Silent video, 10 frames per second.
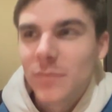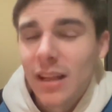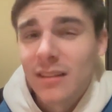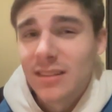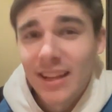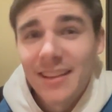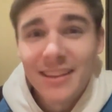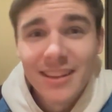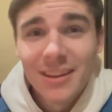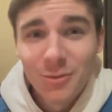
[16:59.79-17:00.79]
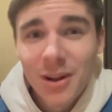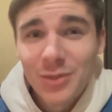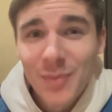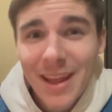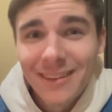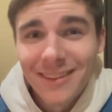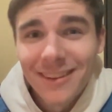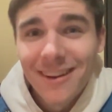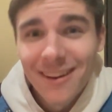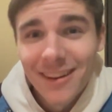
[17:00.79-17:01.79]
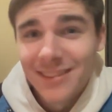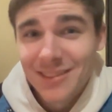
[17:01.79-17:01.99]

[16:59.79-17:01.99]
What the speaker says: unless I can get GarageBand on